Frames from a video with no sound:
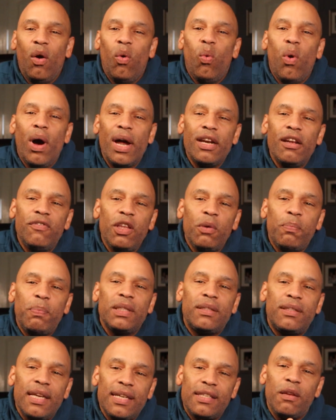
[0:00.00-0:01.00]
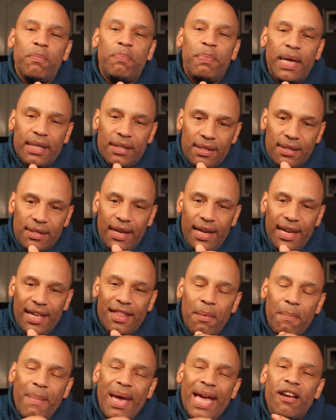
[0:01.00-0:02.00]
one of the participants
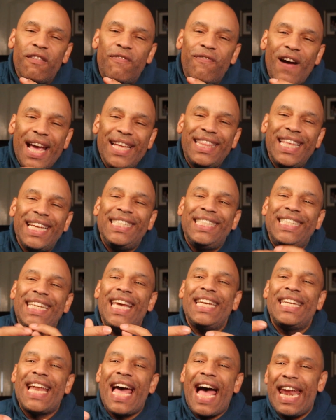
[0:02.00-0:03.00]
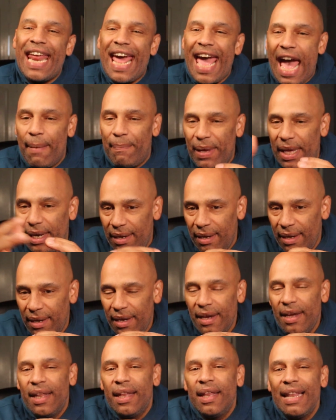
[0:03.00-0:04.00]
in the mega fight that did not happen
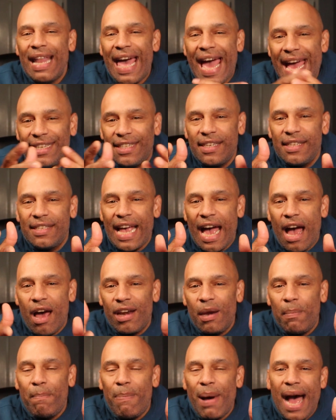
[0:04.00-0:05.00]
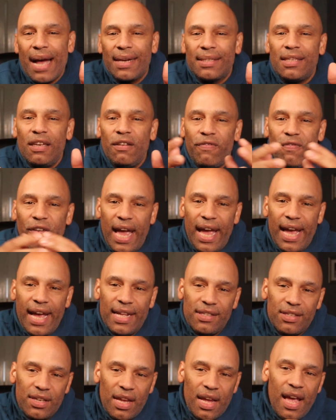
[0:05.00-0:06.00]
lashes out at boxing
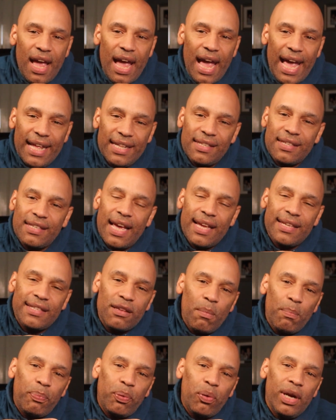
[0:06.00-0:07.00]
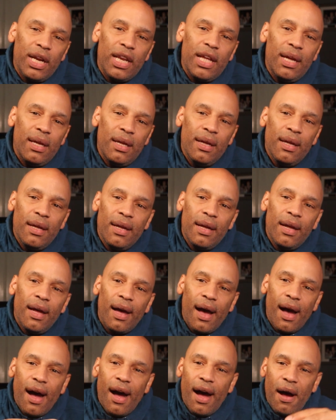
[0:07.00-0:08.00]
fans and says some pretty
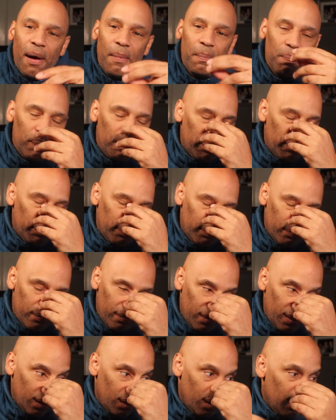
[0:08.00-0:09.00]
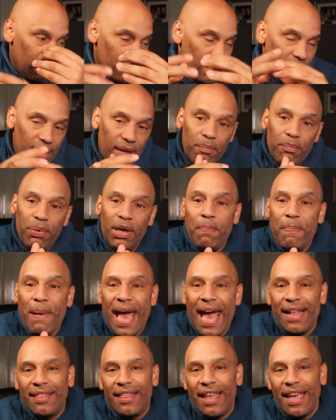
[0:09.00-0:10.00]

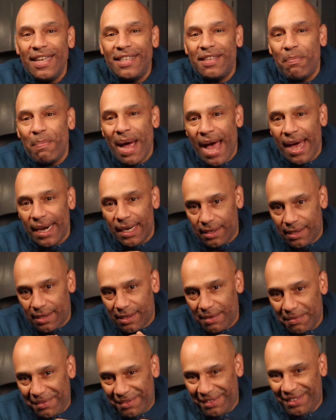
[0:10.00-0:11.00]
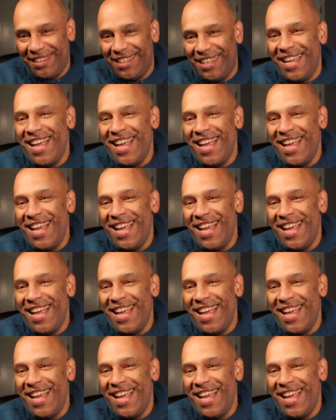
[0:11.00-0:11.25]
bad things about us,